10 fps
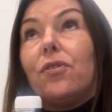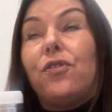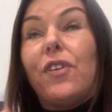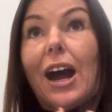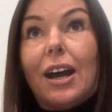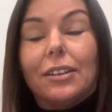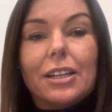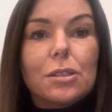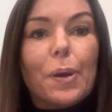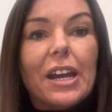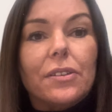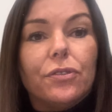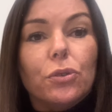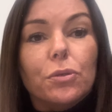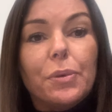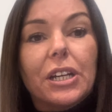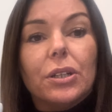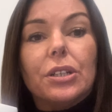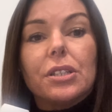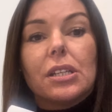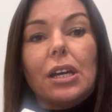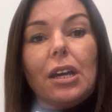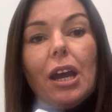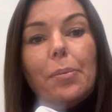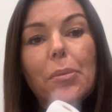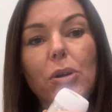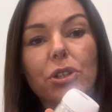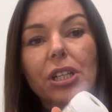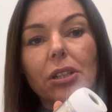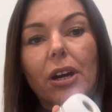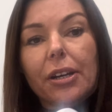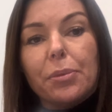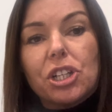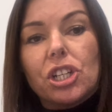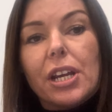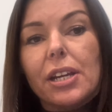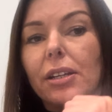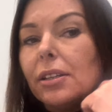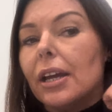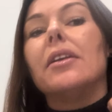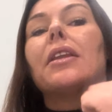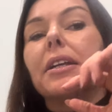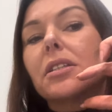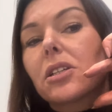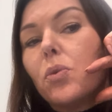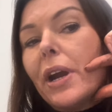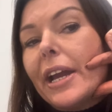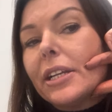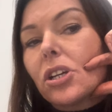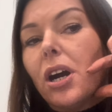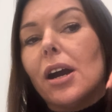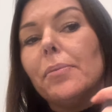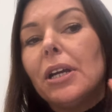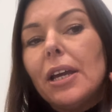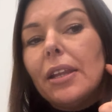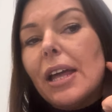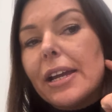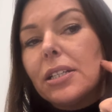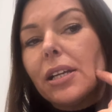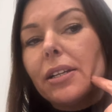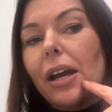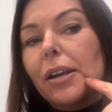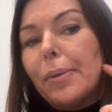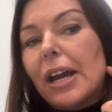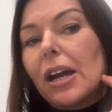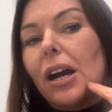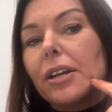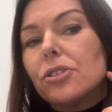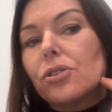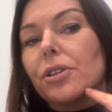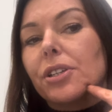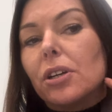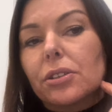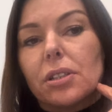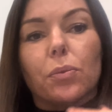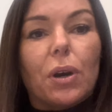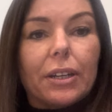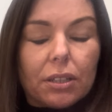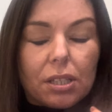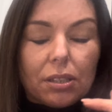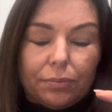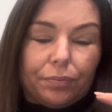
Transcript: far less painful, because a multi-liner machine, that square type, they send out about 100 dots at once.